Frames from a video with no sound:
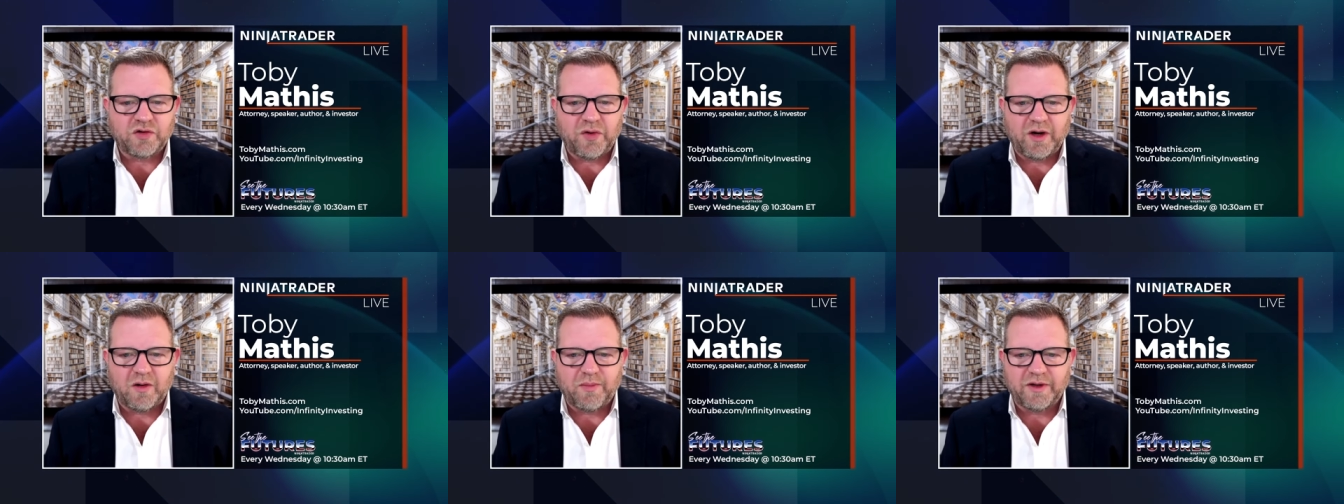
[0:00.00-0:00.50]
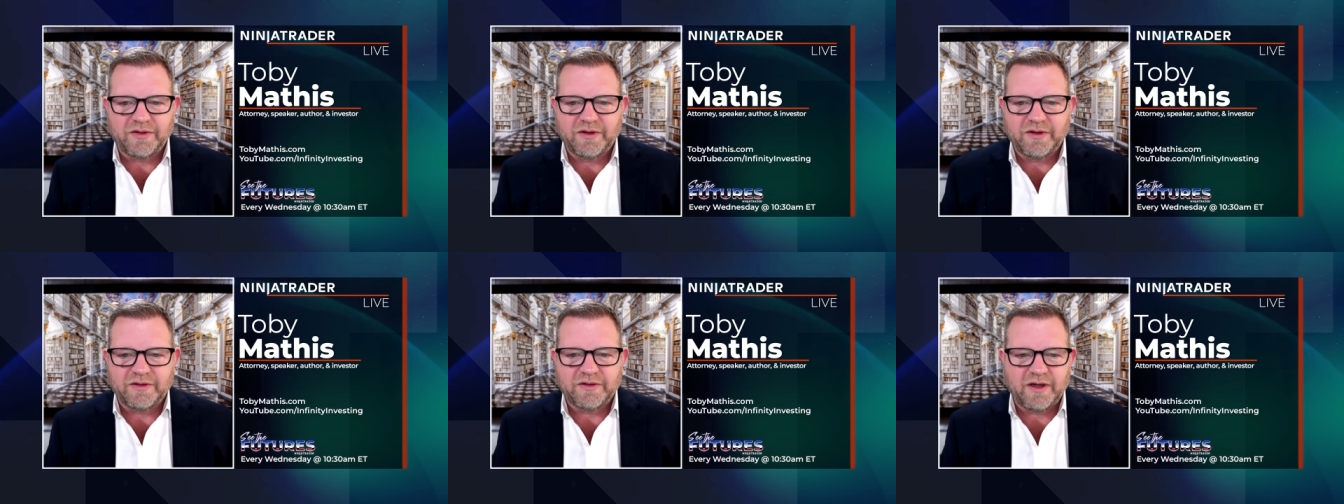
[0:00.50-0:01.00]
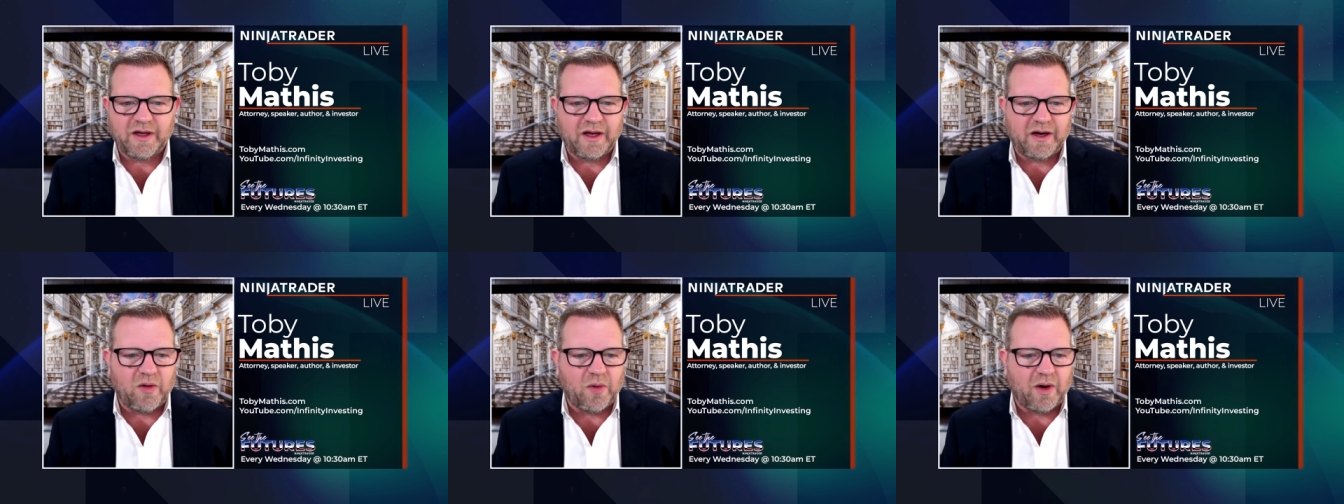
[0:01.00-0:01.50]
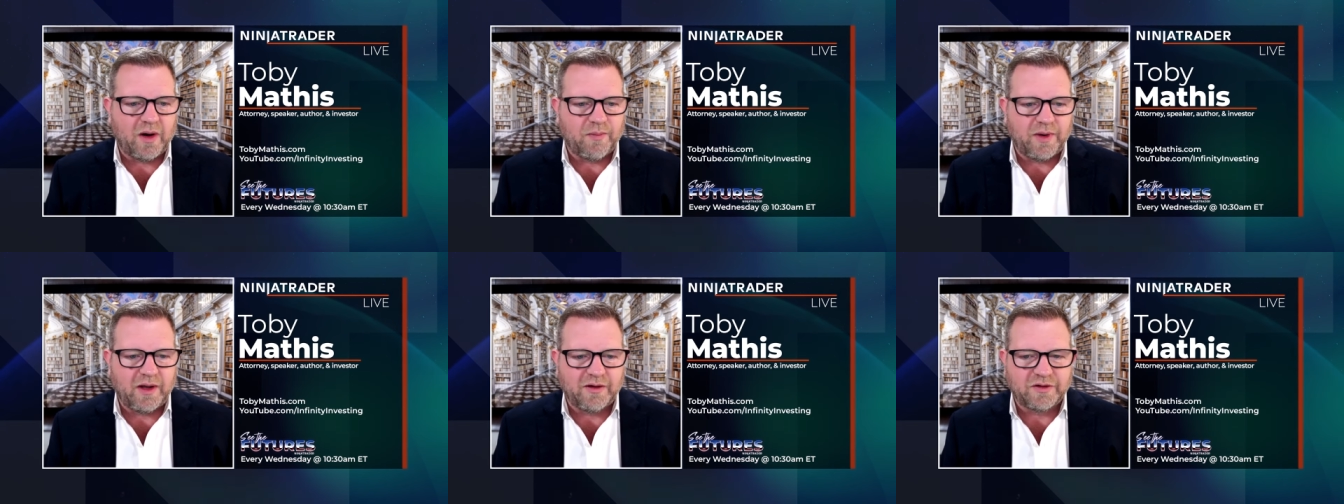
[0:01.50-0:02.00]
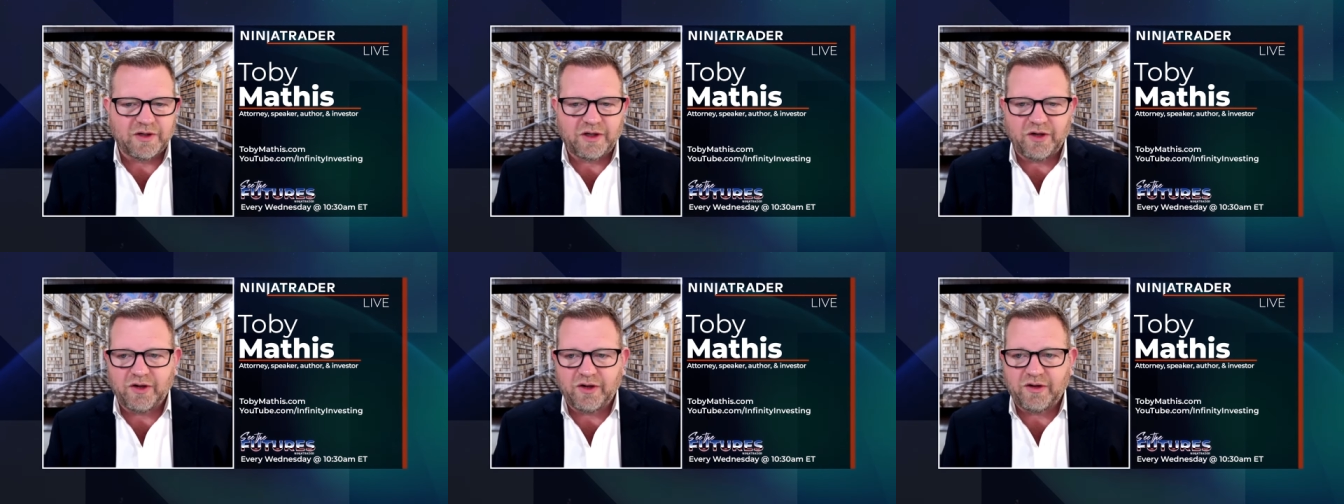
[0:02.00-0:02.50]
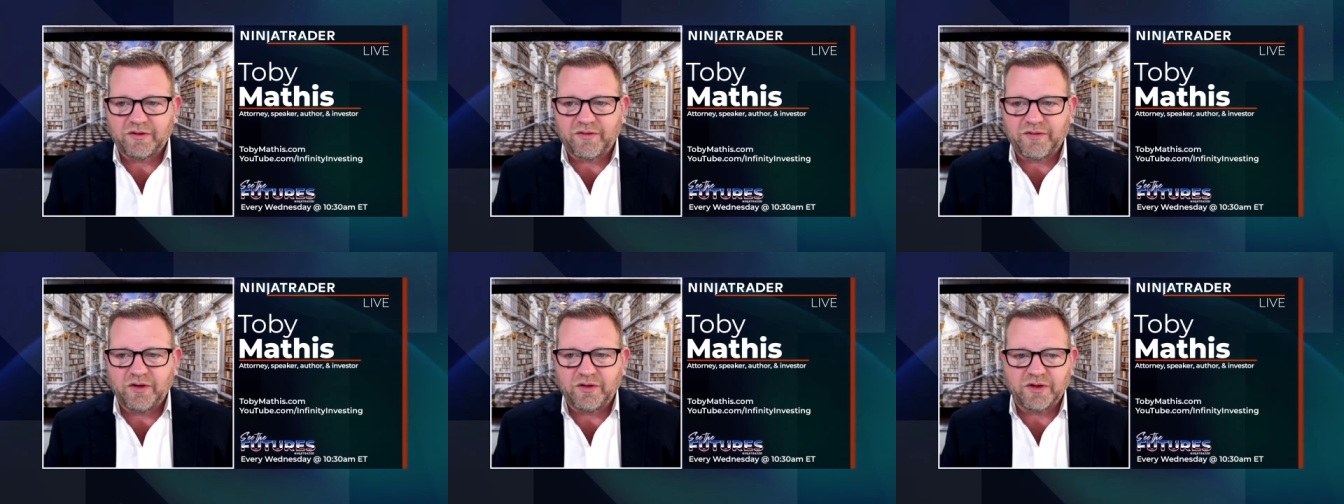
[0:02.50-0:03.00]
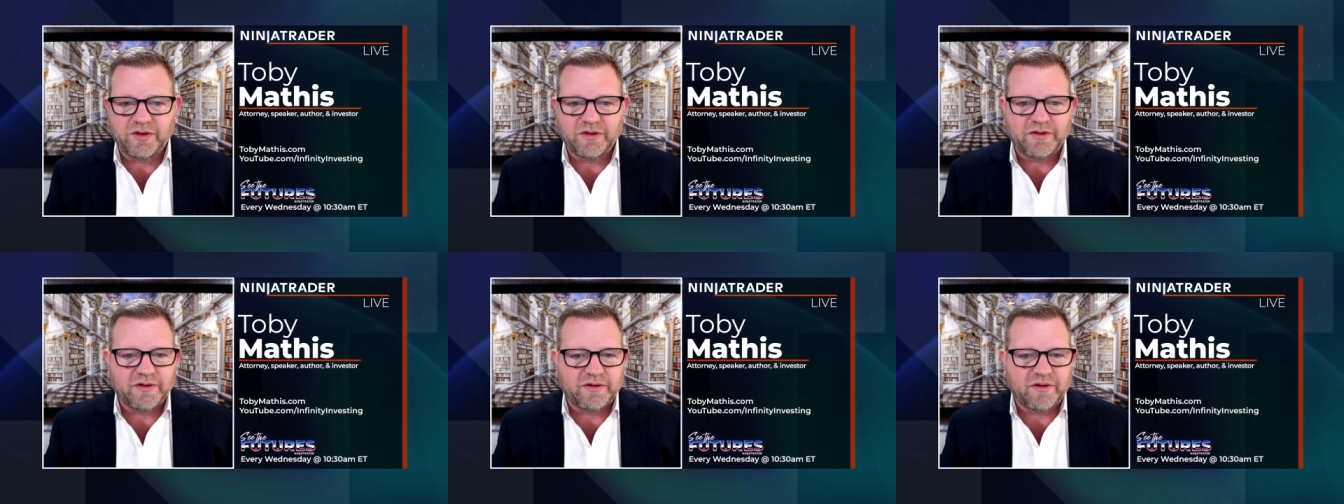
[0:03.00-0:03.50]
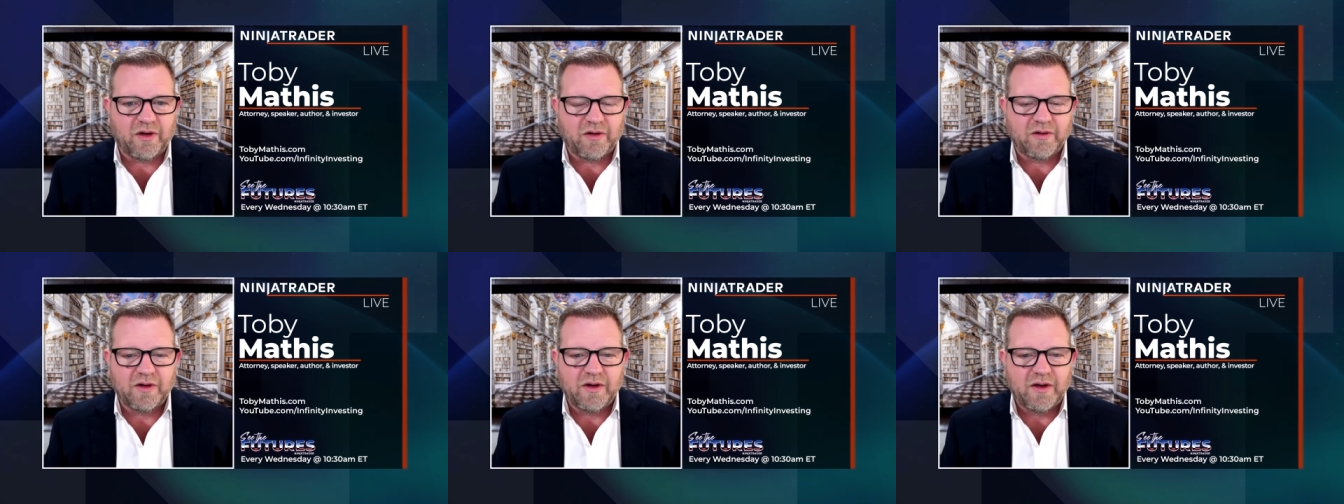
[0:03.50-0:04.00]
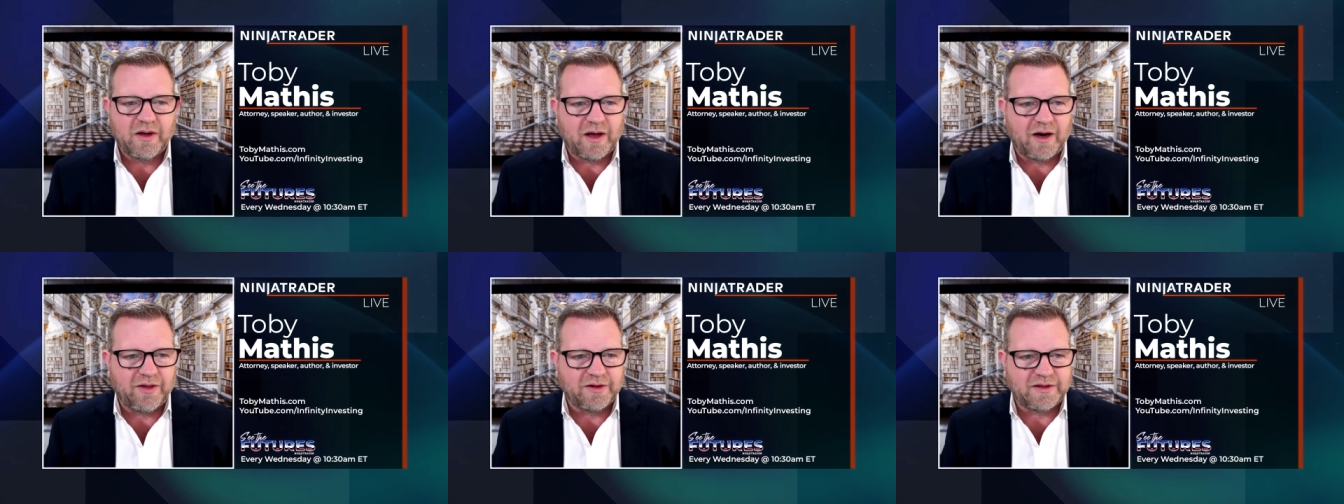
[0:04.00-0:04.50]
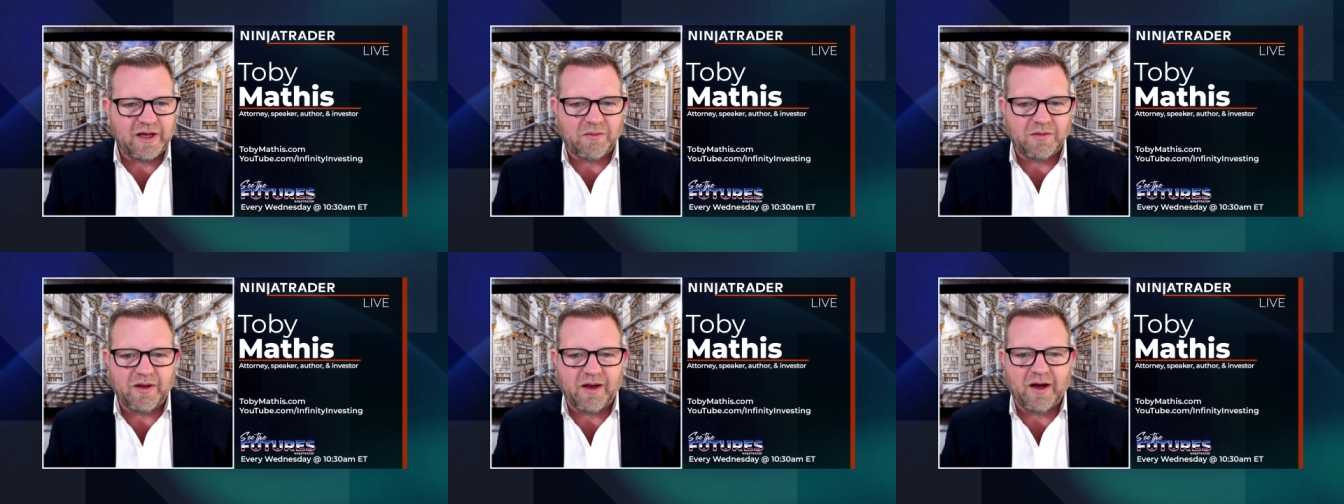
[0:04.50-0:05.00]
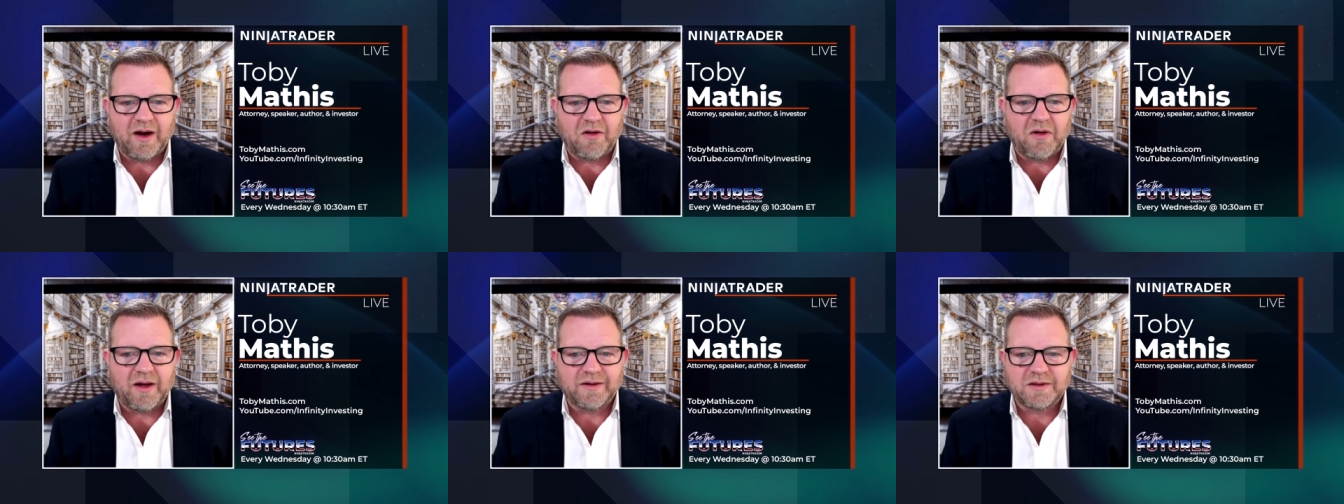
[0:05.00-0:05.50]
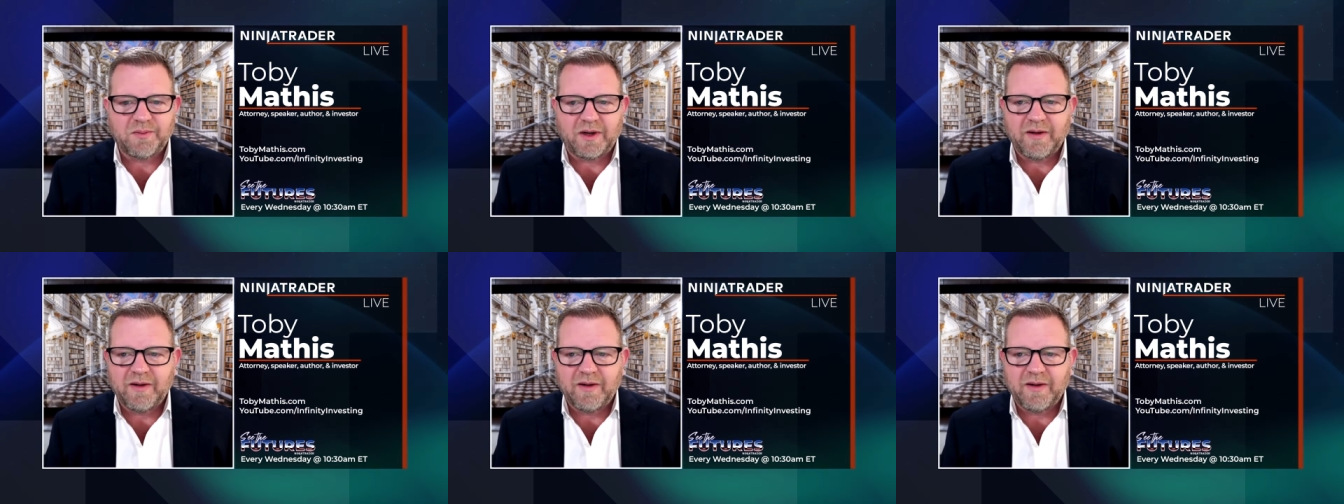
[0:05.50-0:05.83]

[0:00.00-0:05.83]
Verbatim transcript: trader business and i want to be in securities or futures it's all kind of the same to the IRS. But